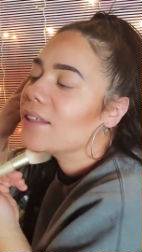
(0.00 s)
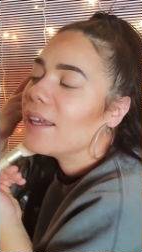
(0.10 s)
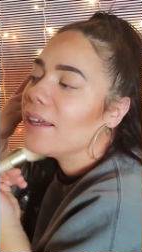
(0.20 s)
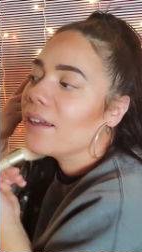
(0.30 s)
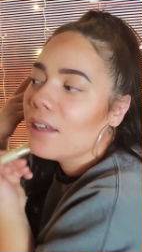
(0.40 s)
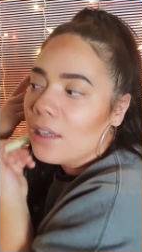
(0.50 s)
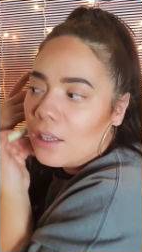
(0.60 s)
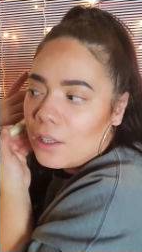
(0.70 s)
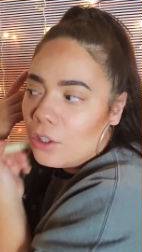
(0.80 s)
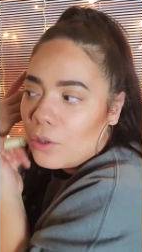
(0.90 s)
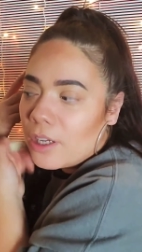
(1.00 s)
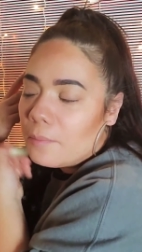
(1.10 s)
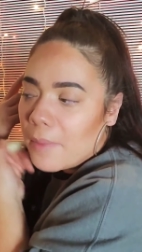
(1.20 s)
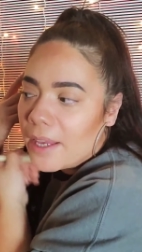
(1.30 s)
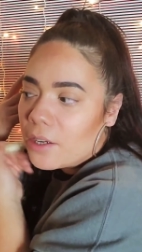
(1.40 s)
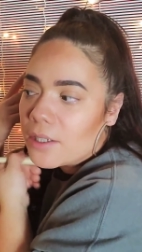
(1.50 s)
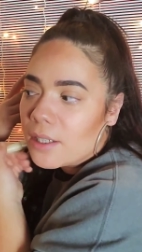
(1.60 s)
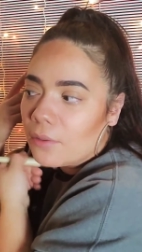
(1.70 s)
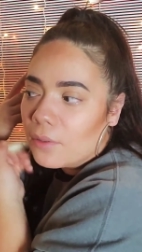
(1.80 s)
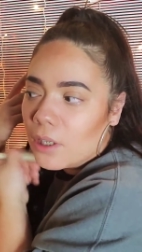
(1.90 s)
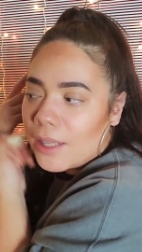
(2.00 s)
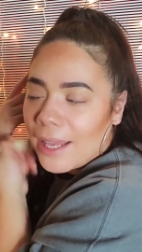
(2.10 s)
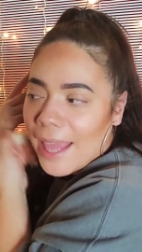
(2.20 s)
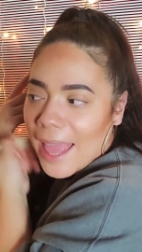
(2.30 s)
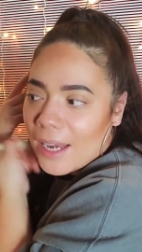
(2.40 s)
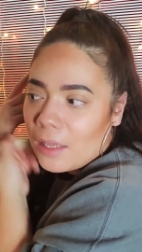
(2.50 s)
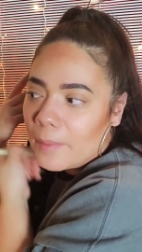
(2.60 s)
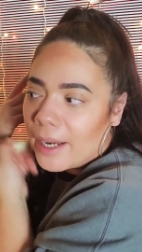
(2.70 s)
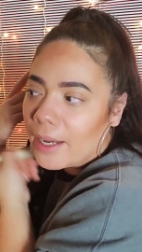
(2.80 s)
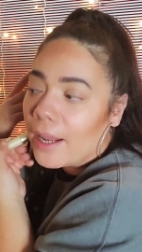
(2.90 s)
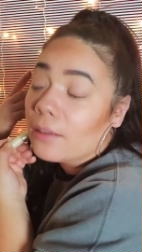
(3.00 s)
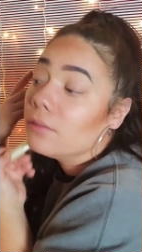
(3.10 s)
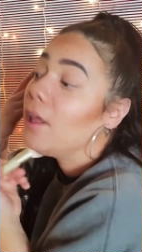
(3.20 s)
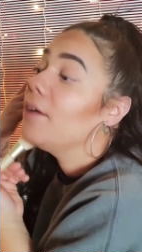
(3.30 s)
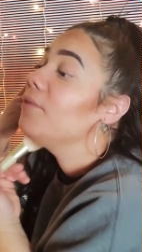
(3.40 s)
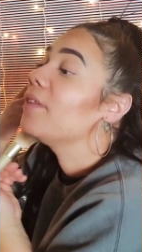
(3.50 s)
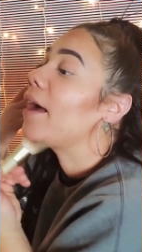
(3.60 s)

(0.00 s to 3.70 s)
Like, you can make yourself look like anybody, and I loved